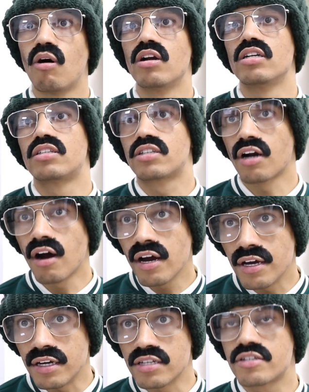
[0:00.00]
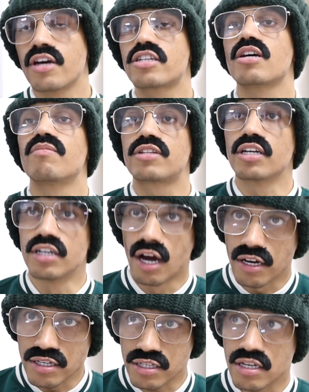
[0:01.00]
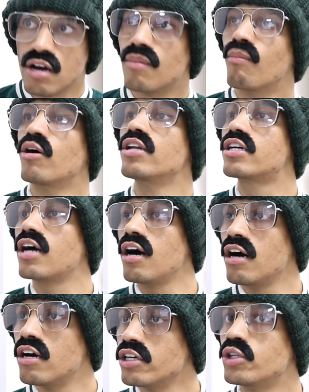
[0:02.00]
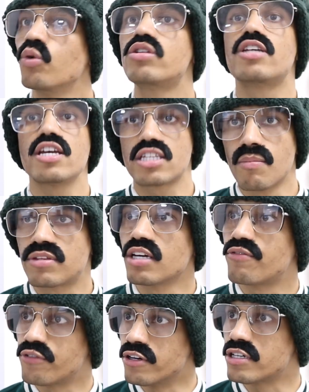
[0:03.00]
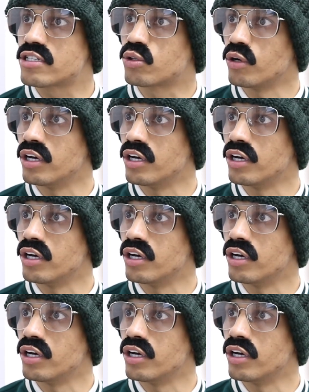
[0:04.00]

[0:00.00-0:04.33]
on, try, say something nice. Monica, you say something first to